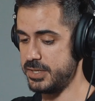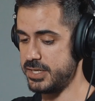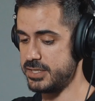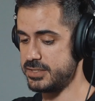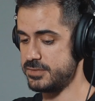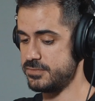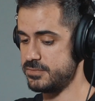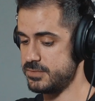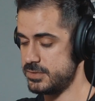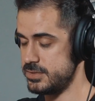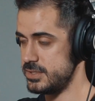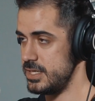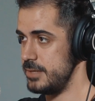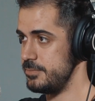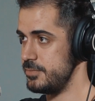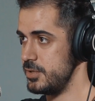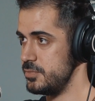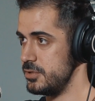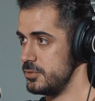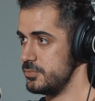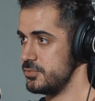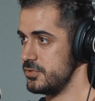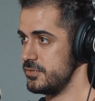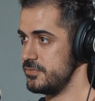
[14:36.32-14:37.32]
because some
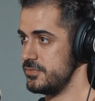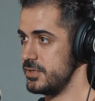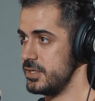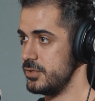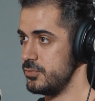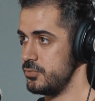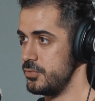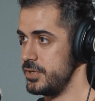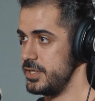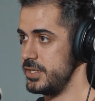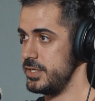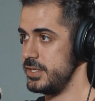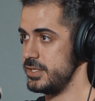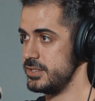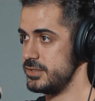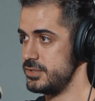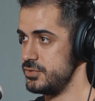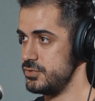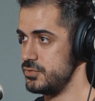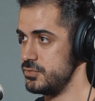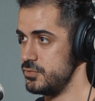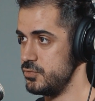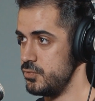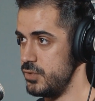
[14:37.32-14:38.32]
people prefer reading
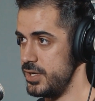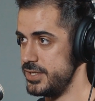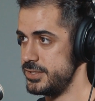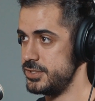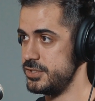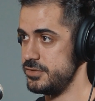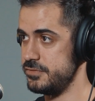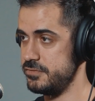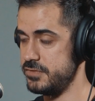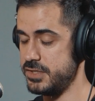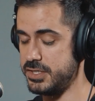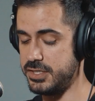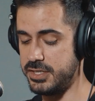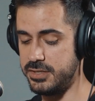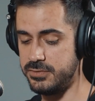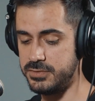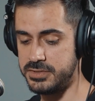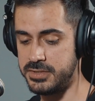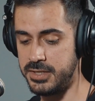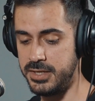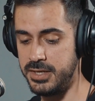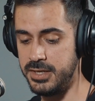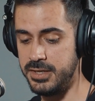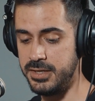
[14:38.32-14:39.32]
to watching videos.